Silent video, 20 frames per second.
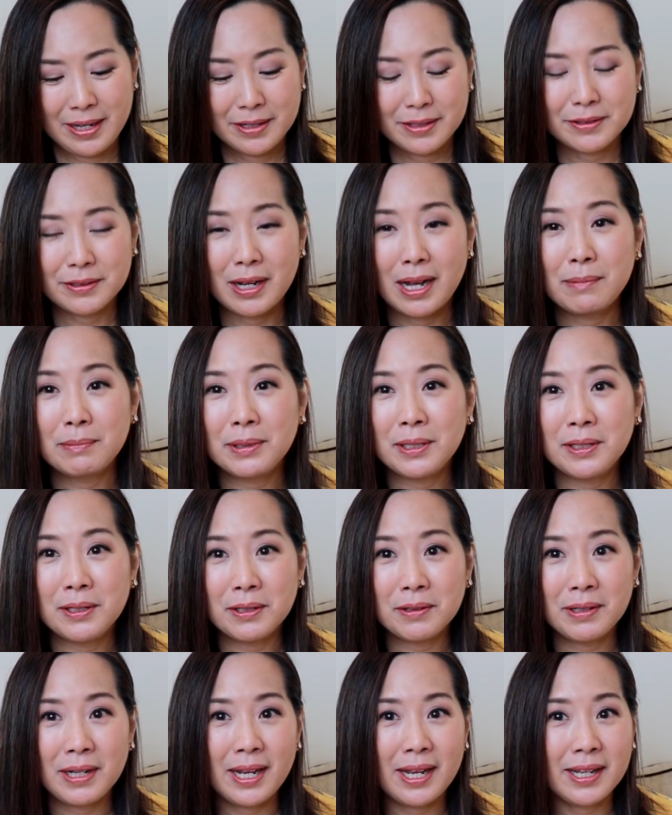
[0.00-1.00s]
So I'm gonna
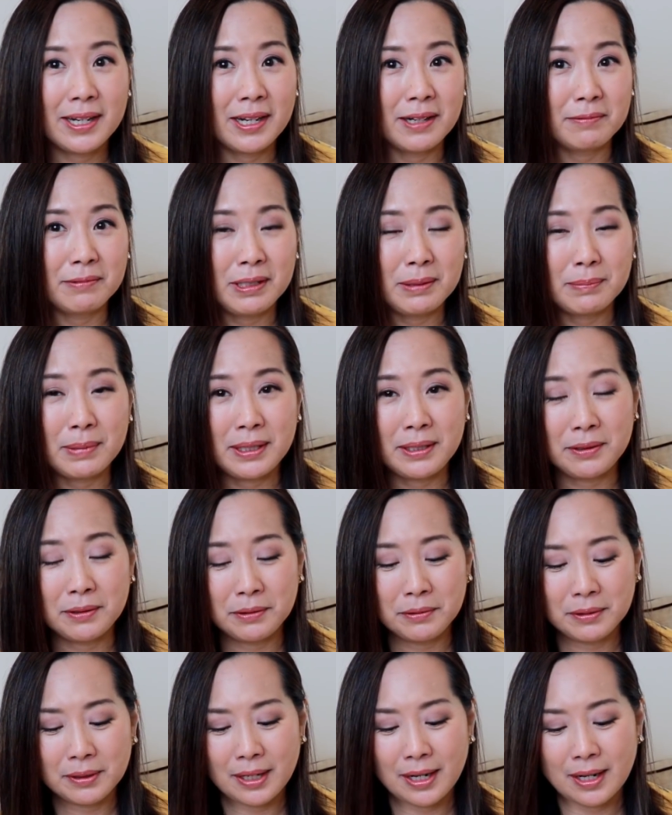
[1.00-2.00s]
go ahead and read my
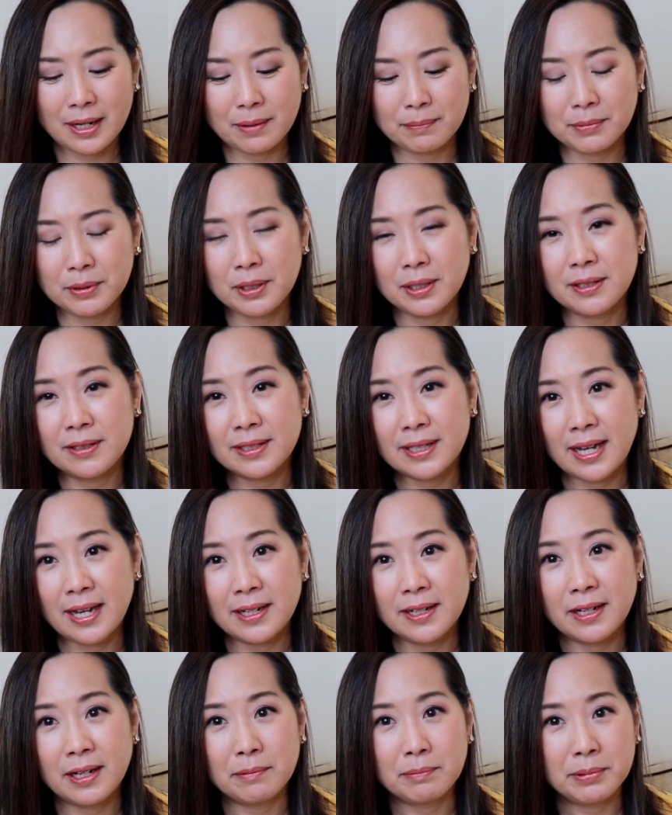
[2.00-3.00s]
note, and I'm gonna scan
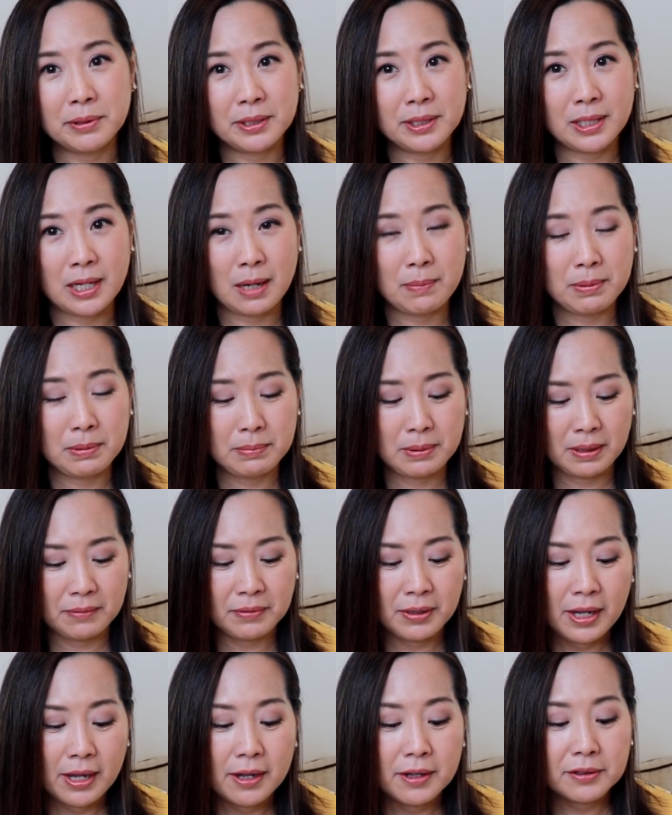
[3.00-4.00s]
it and put it up above
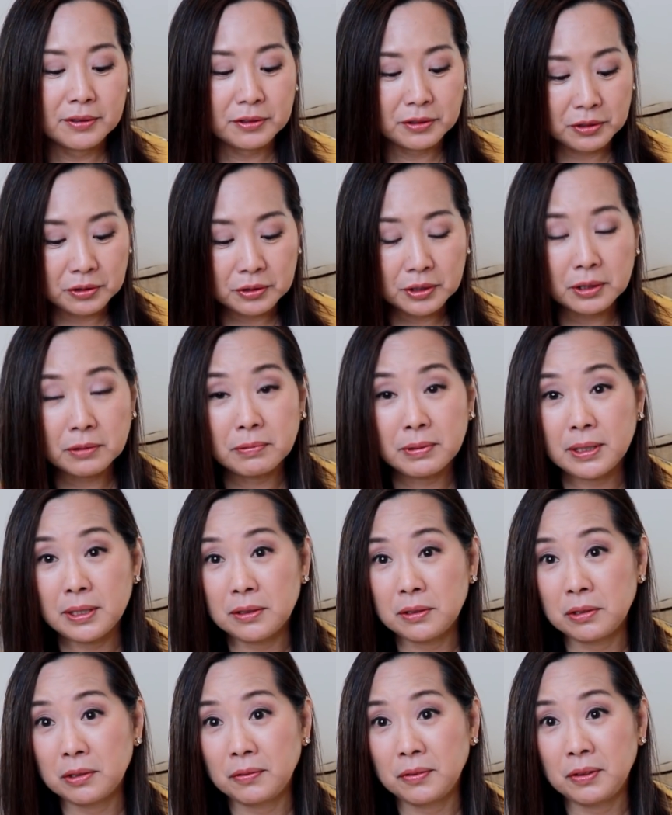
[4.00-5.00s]
so you can read
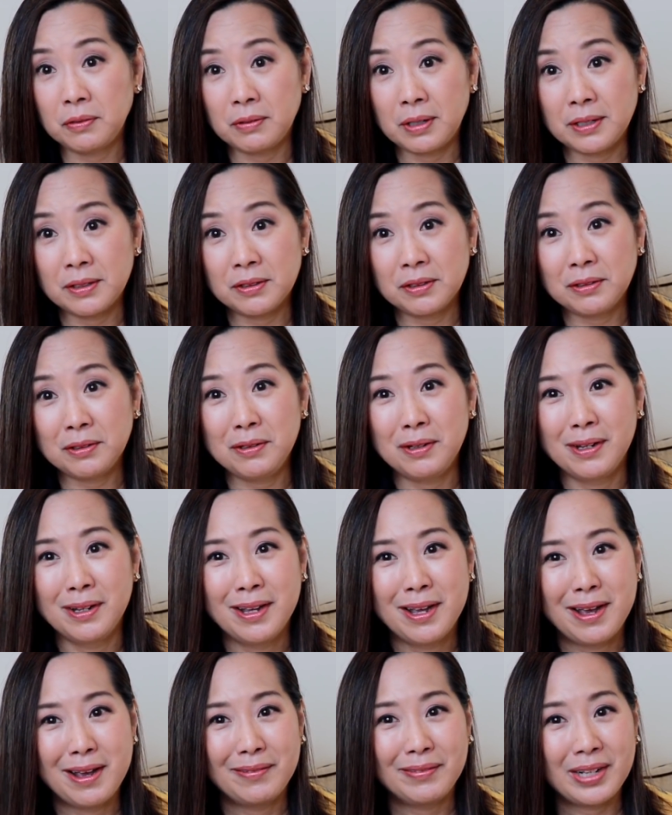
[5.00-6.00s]
it too if you want to,
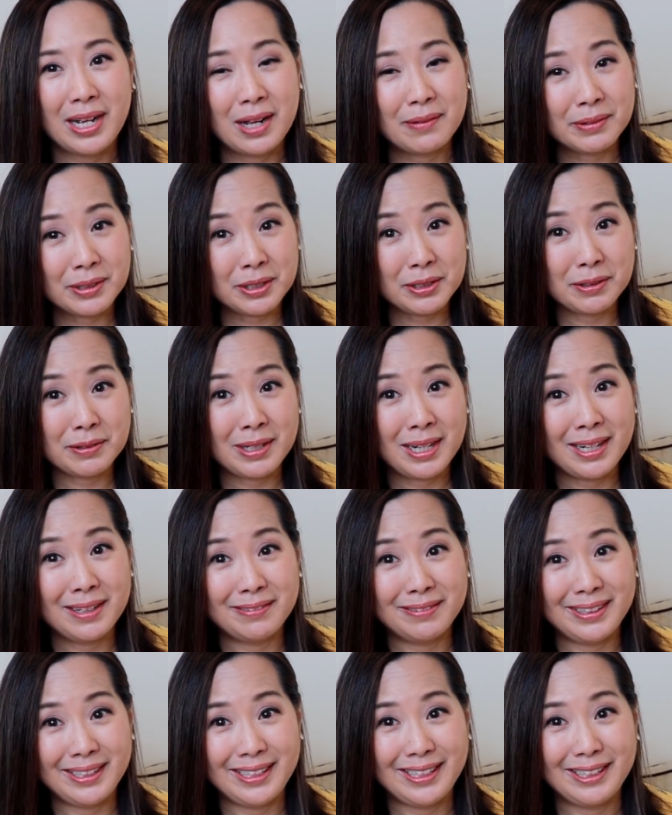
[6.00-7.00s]
but I'm gonna go ahead
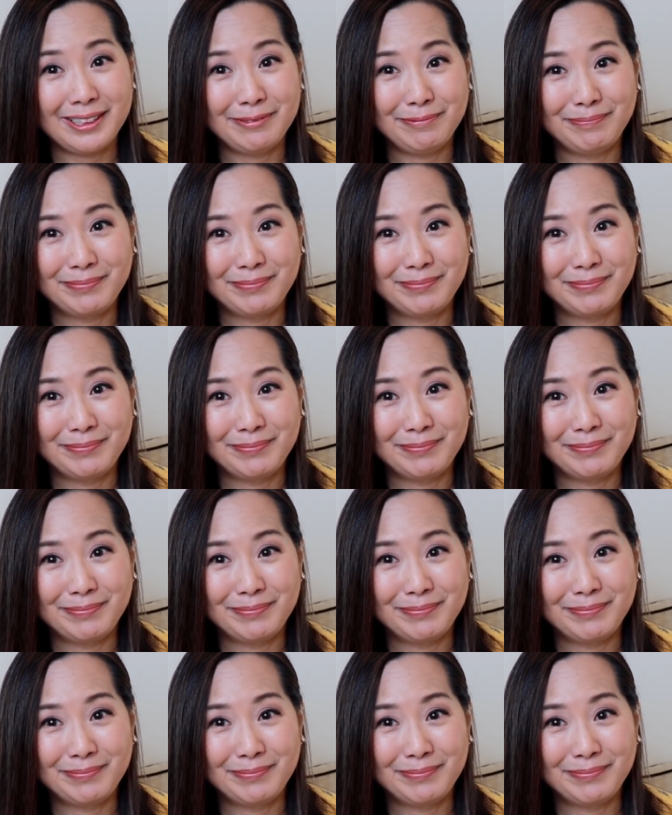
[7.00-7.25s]
and read it.